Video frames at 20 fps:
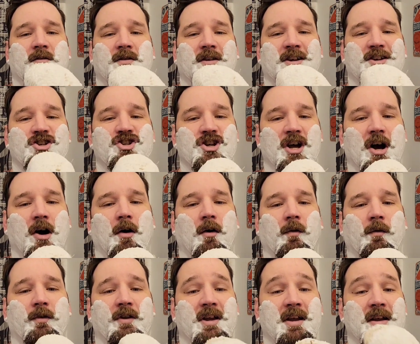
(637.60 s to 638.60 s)

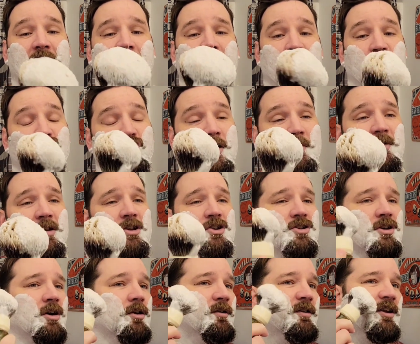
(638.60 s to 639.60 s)
gel, the extremely
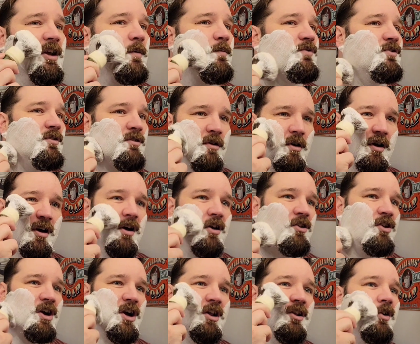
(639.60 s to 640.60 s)
gelled tips,
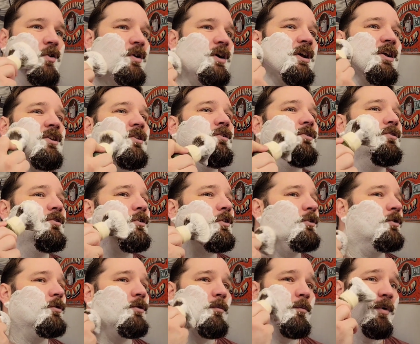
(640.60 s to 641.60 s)
took a little getting used
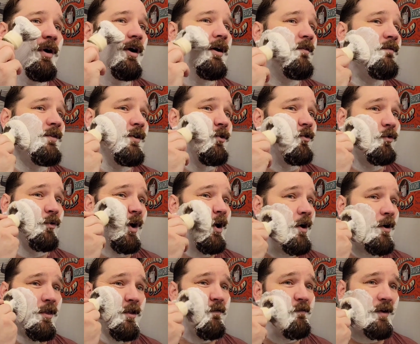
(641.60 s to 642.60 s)
to, but it feels great
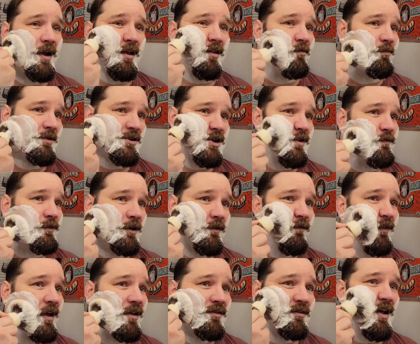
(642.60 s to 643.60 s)
on the face, especially for a
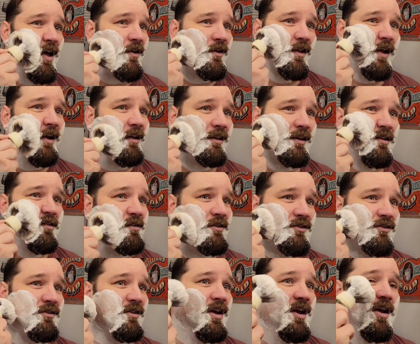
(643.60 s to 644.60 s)
face lather like
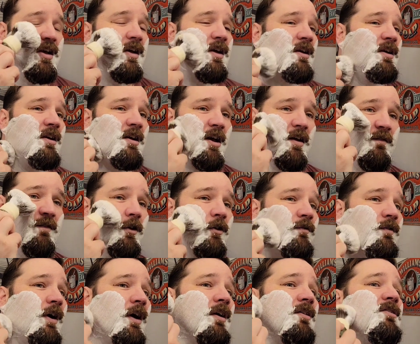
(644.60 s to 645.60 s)
this. It feels
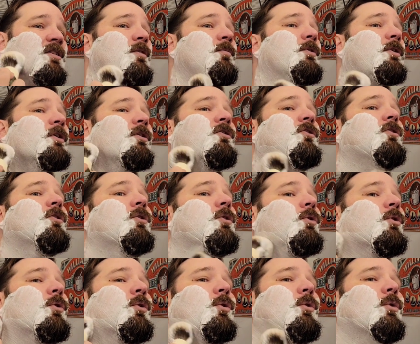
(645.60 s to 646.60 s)
very similar
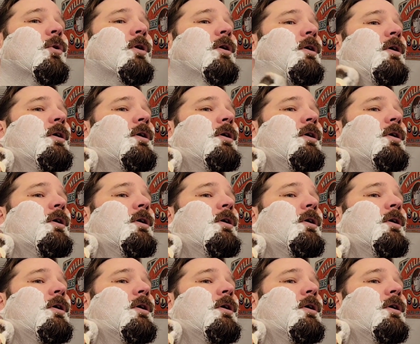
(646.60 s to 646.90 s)
to,